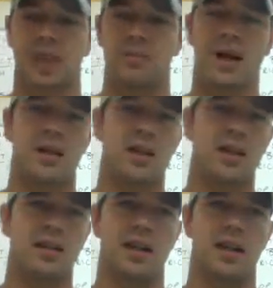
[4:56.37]
by
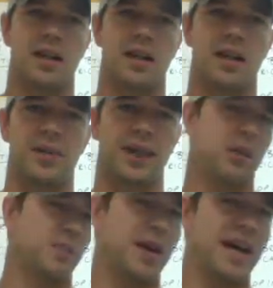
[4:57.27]
not being
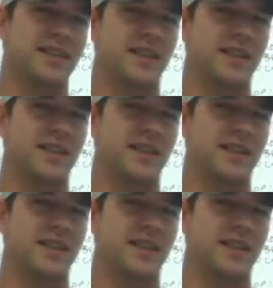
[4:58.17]
able to pass